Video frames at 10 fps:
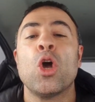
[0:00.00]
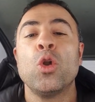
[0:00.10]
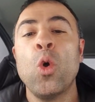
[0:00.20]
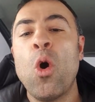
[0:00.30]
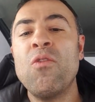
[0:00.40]

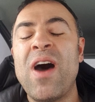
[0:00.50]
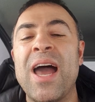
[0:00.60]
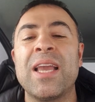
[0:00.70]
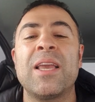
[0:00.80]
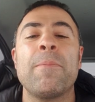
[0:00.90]

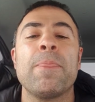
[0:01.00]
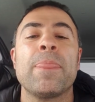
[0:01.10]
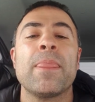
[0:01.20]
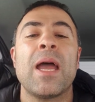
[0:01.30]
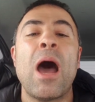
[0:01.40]
Novak?
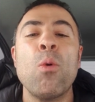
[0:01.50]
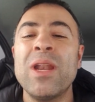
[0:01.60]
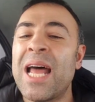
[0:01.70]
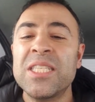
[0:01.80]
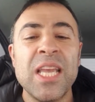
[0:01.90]
I would
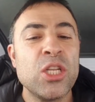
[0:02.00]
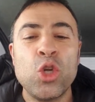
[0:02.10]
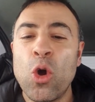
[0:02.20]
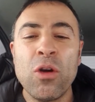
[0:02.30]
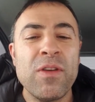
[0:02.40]
not say
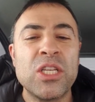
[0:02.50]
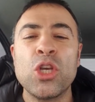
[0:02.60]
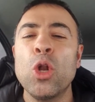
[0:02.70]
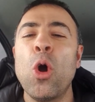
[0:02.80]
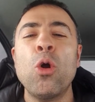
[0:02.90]
Djokovic,
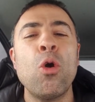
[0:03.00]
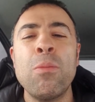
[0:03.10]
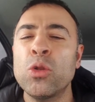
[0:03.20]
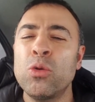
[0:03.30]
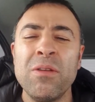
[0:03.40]

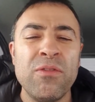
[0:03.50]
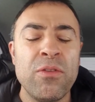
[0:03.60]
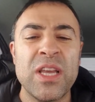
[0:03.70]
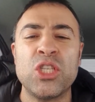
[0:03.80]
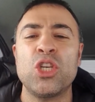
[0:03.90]

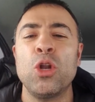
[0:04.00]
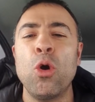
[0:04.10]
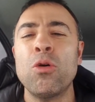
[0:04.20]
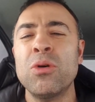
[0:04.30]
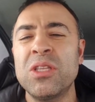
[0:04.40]

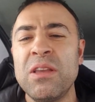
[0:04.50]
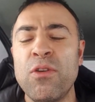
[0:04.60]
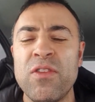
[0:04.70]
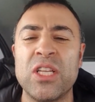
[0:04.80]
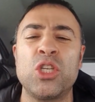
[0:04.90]

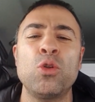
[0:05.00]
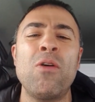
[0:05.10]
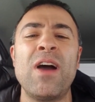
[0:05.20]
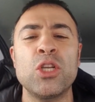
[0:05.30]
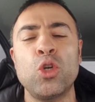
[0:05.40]
Lokomotivovic.
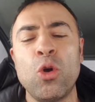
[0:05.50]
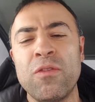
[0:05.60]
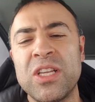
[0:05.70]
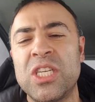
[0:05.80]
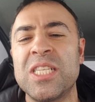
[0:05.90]
Novak
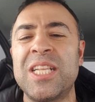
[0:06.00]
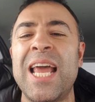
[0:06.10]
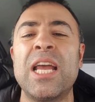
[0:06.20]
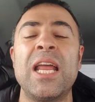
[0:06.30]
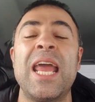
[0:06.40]
Djokovic is
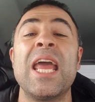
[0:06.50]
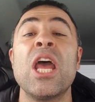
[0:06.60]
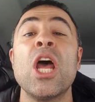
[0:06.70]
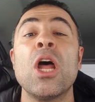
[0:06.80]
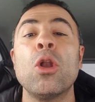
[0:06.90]
like a
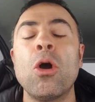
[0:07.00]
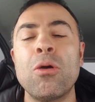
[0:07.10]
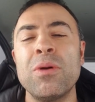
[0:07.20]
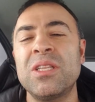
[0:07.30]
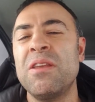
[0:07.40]

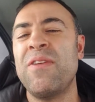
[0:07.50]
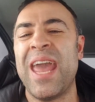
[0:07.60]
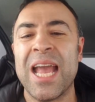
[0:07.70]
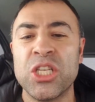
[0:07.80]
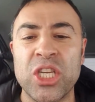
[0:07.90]
locomotive
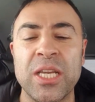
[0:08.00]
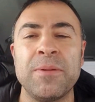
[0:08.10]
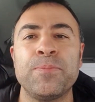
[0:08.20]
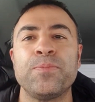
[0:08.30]
engine.